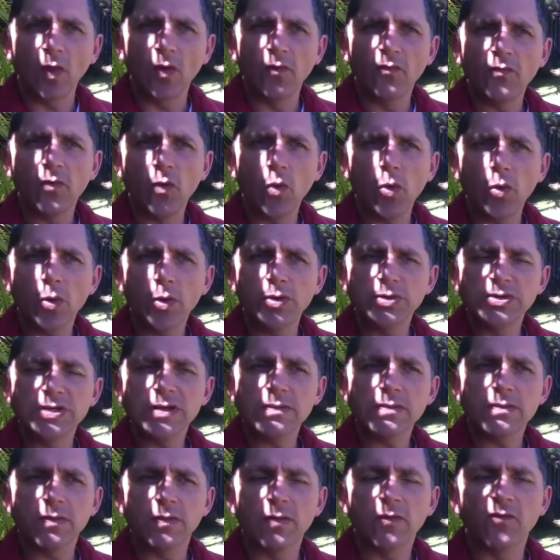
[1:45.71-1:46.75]
for
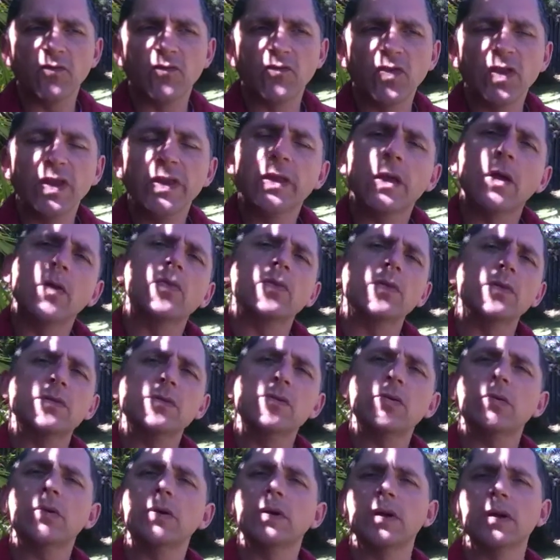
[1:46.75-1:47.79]
just filling out the
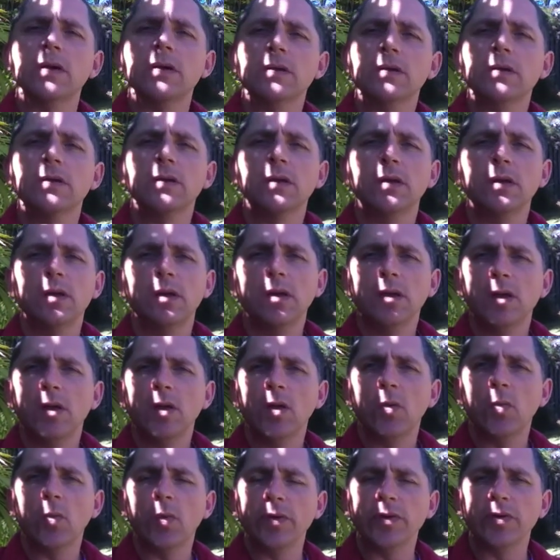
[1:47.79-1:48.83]
story
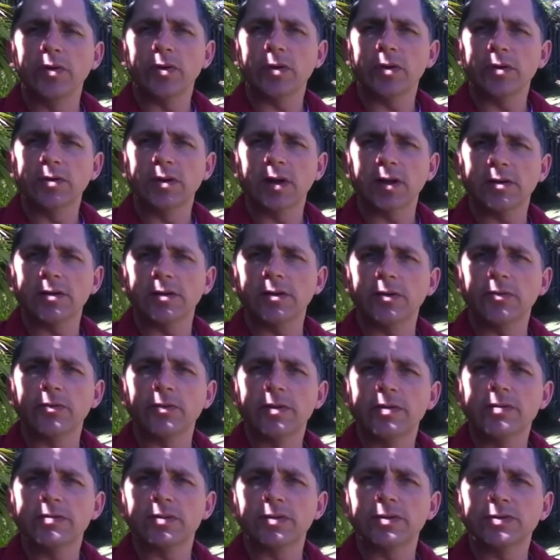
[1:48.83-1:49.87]
when you're conducting your
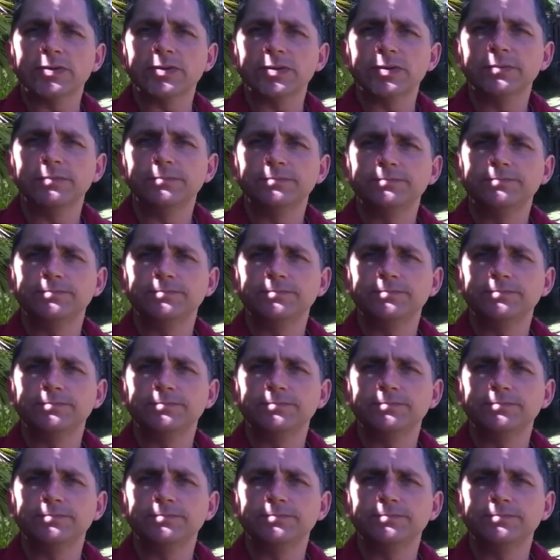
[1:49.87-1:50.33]
research.